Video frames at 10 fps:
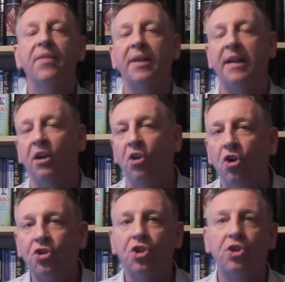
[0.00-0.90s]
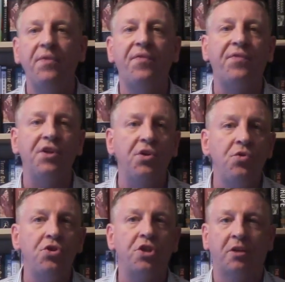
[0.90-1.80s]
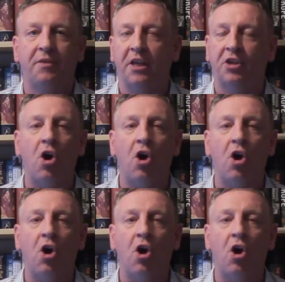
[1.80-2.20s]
that are lost, confused, you, you